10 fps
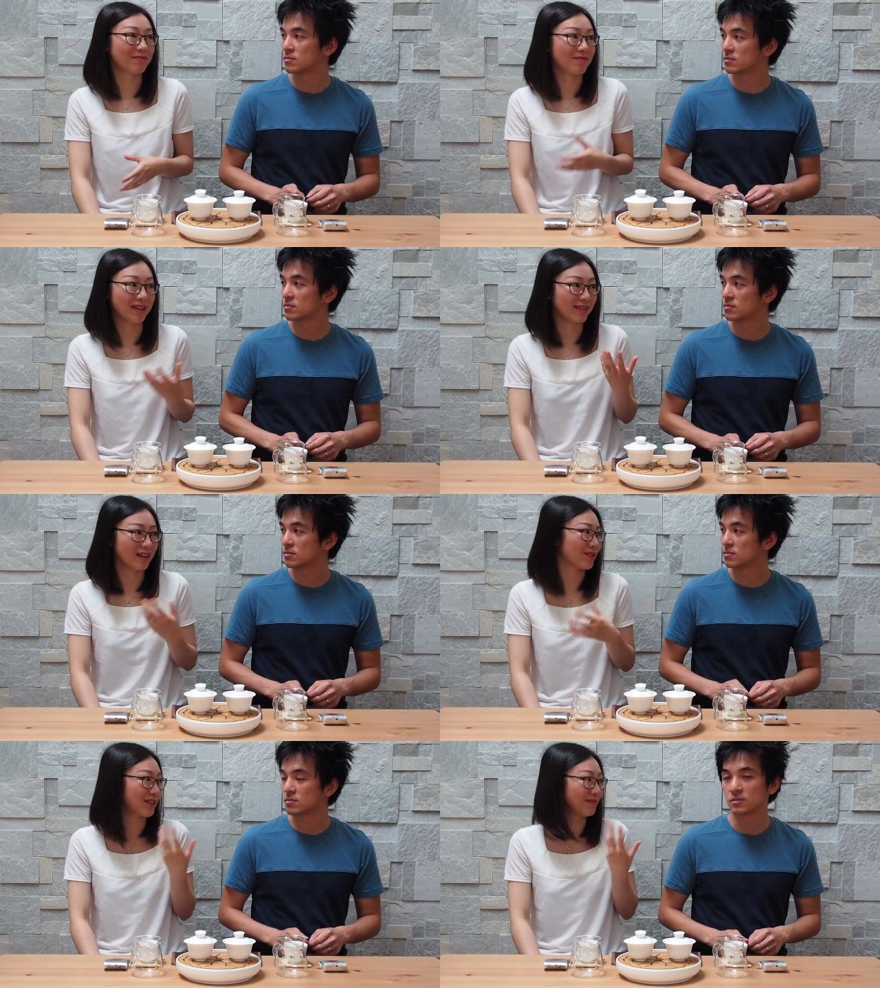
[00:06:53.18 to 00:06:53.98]

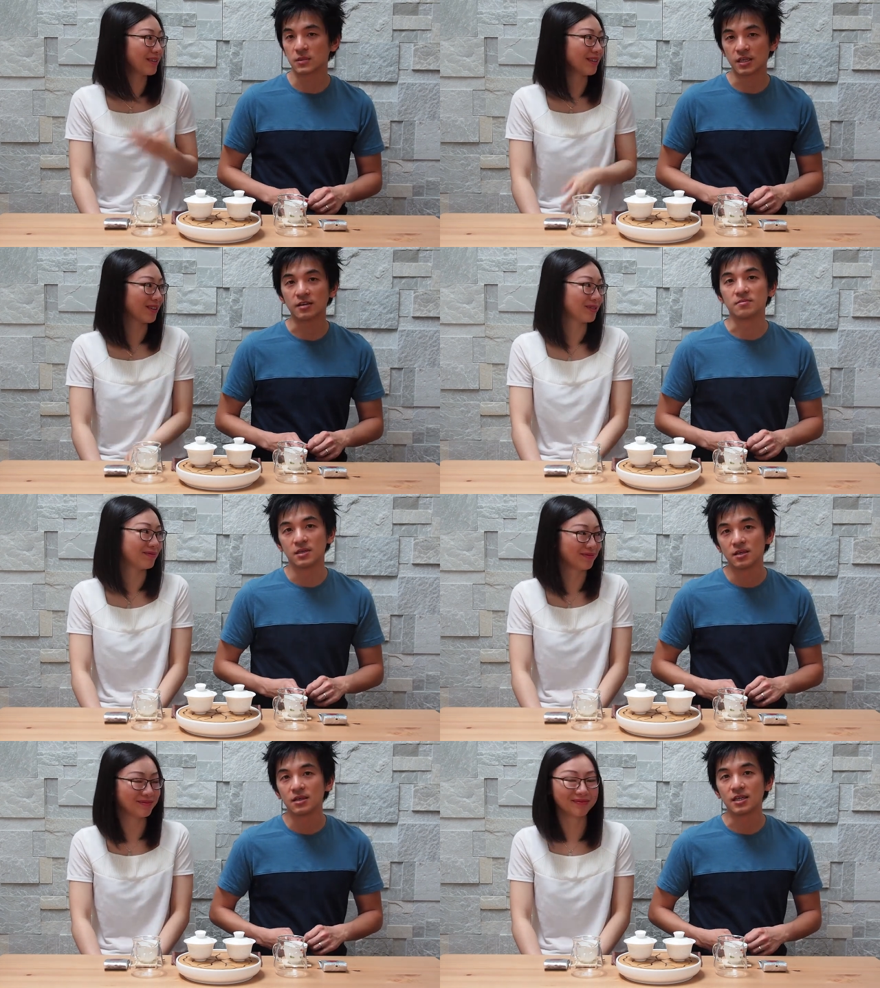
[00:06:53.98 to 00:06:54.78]
Speaker 1: etc. Yeah,
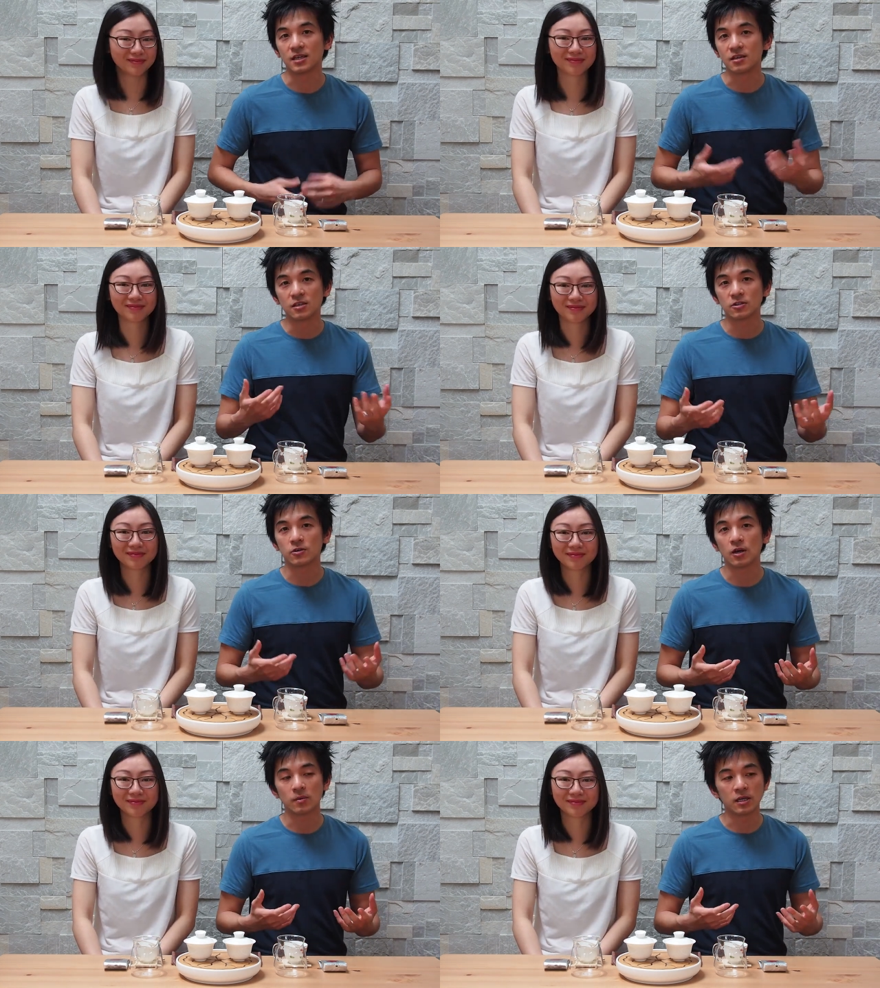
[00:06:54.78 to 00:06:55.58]
Speaker 2: yeah.
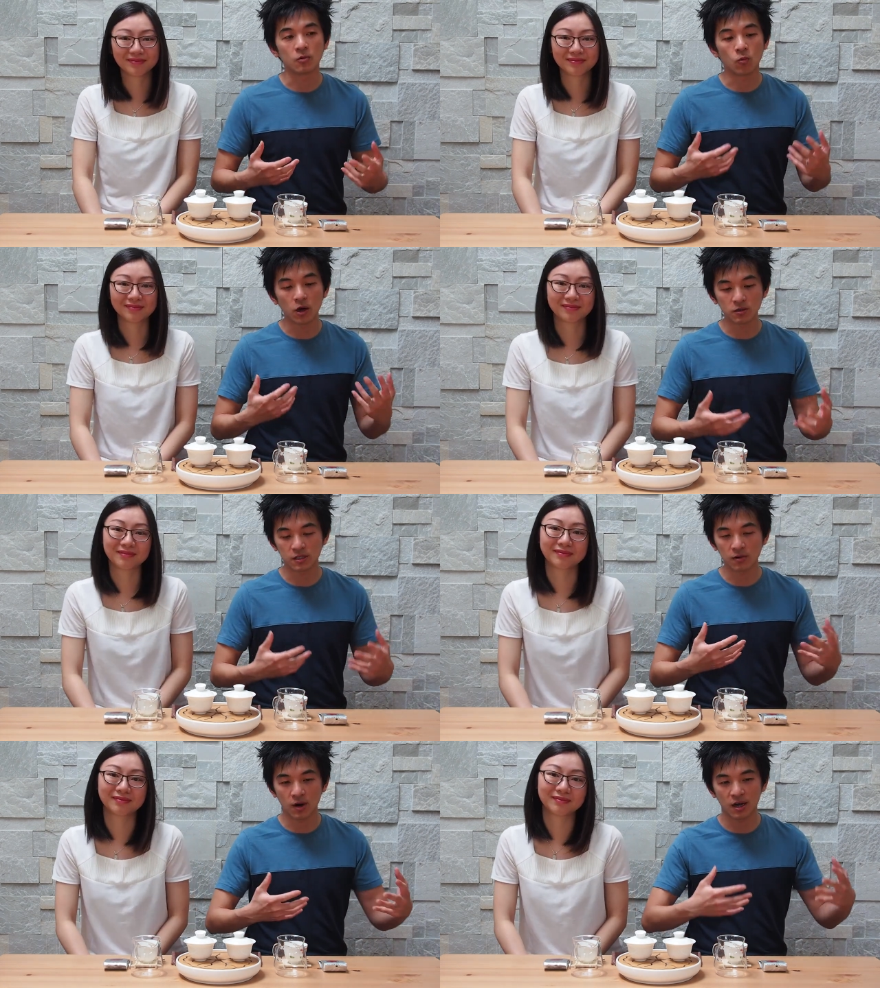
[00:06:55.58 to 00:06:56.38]
So I mean, whilst
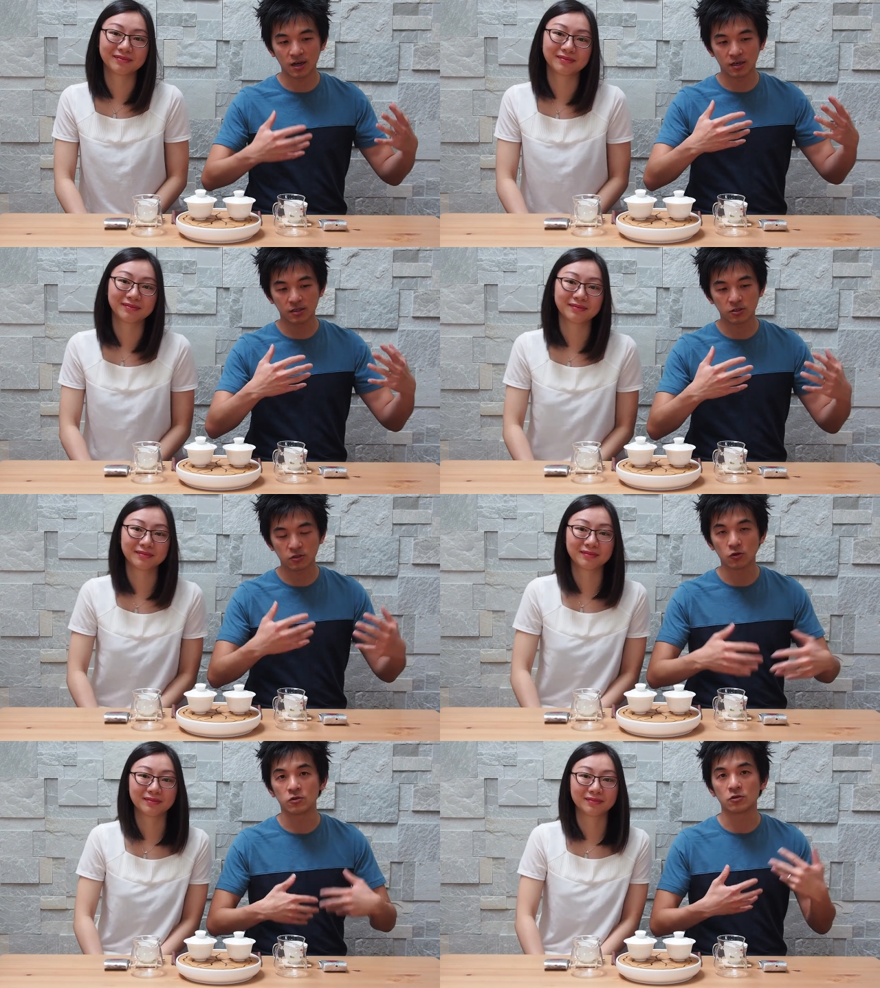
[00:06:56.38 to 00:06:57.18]
there are
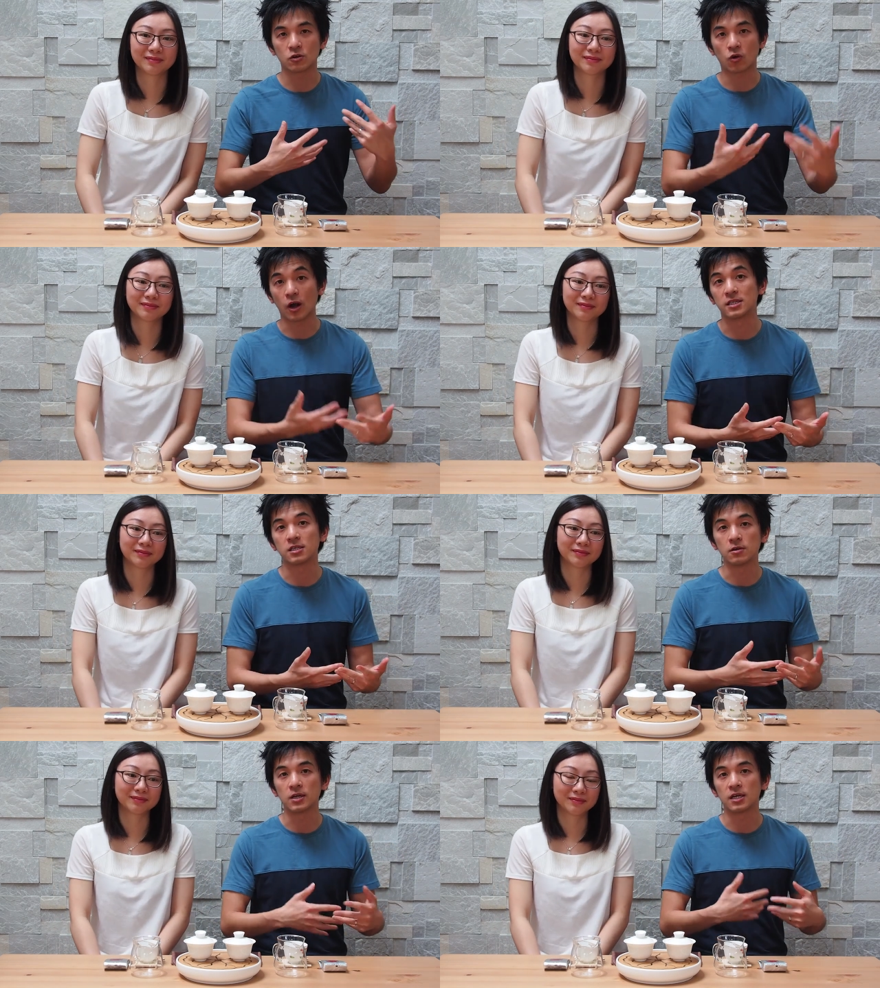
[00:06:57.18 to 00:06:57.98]
certain
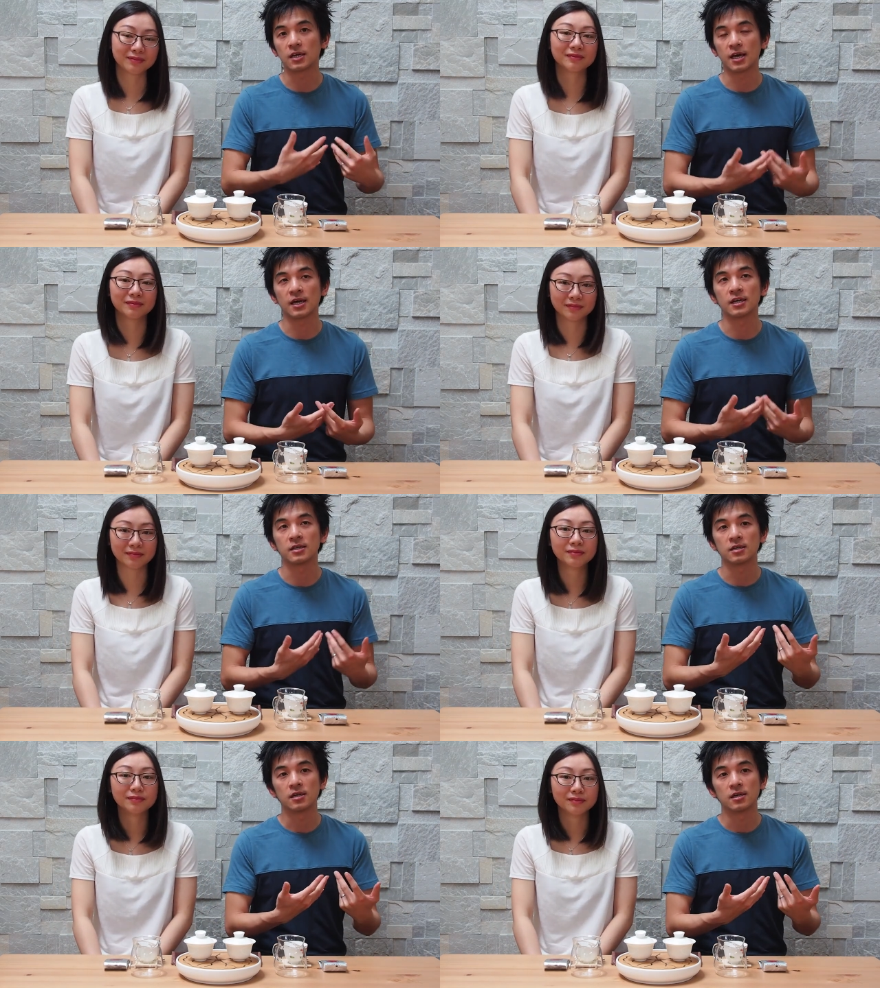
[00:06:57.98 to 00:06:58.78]
criteria
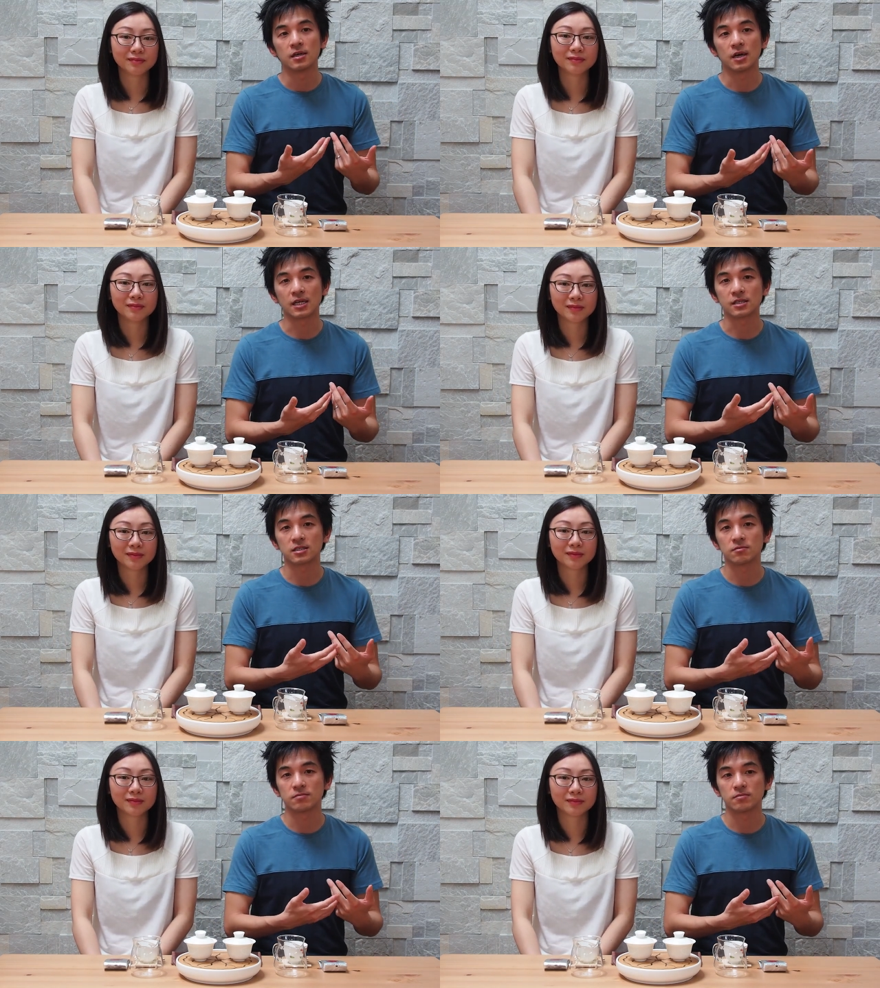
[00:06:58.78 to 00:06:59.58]
and I
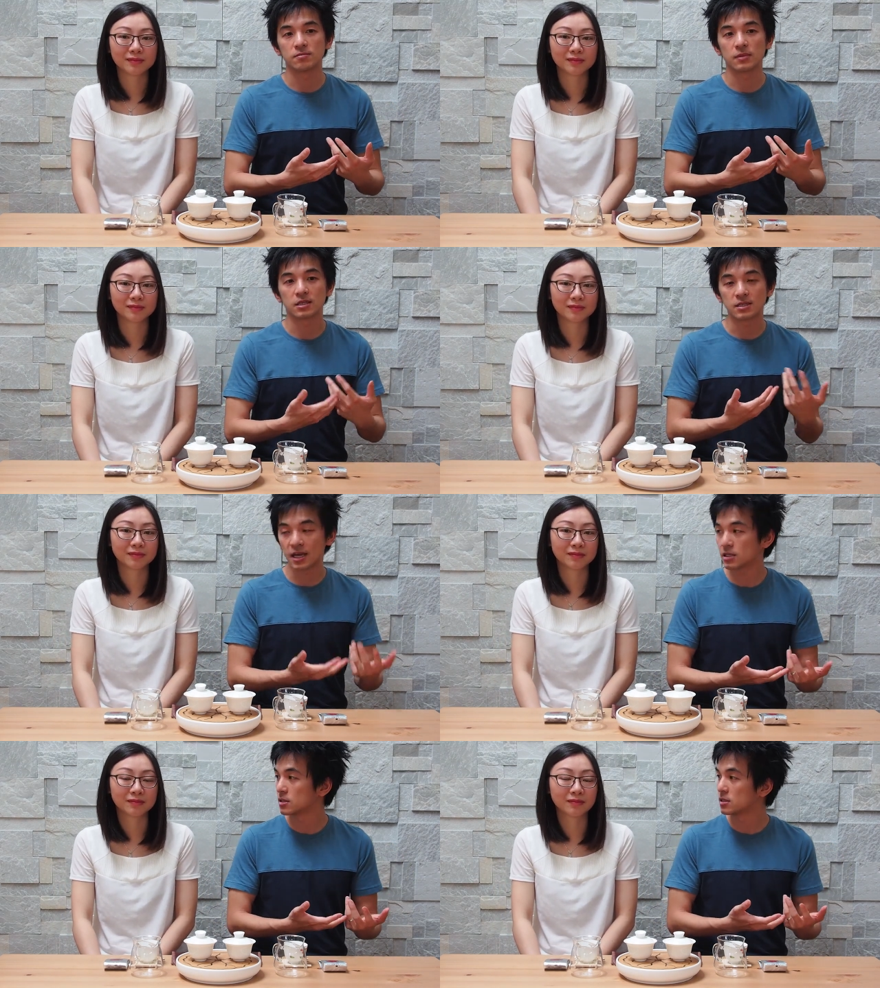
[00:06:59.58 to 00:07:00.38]
guess
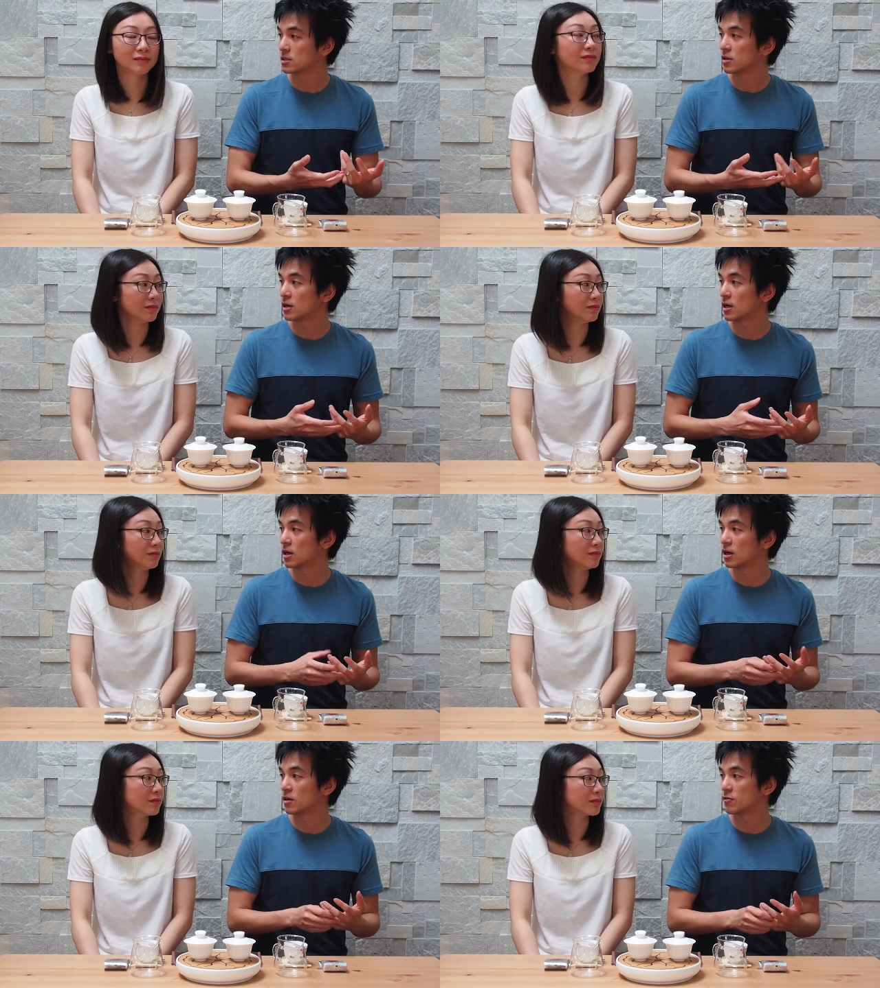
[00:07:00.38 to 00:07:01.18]
standards
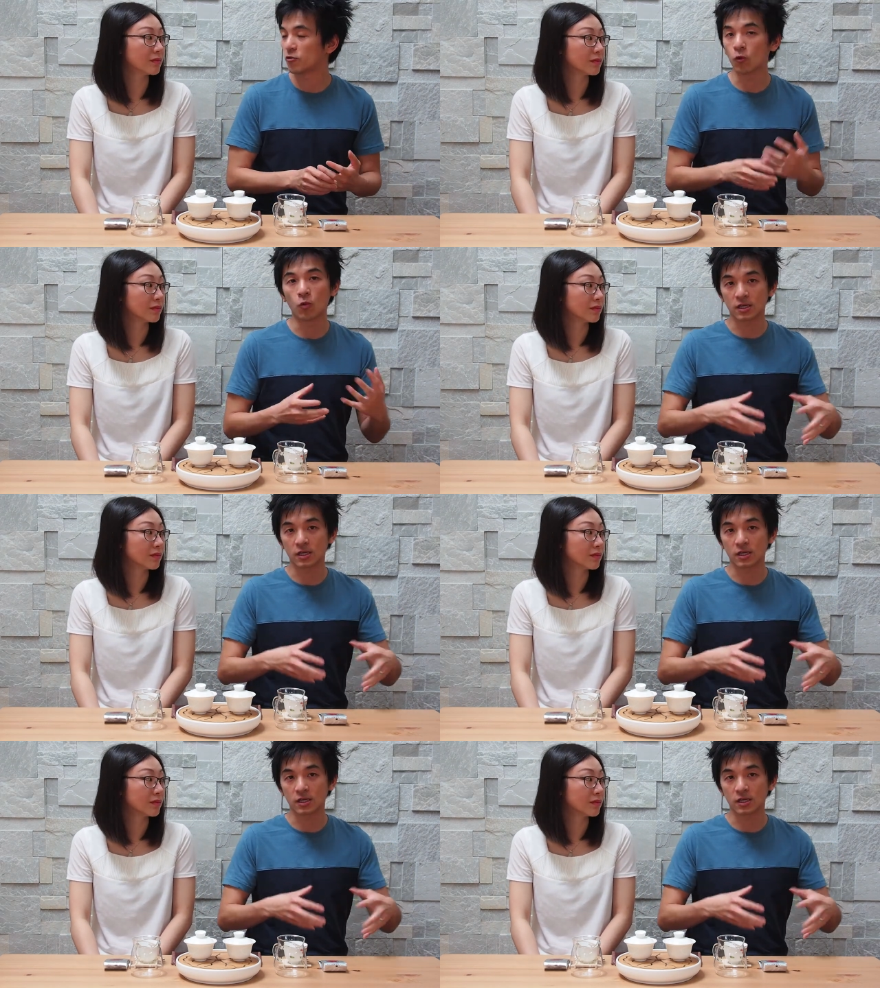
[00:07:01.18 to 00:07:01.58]
uh, for what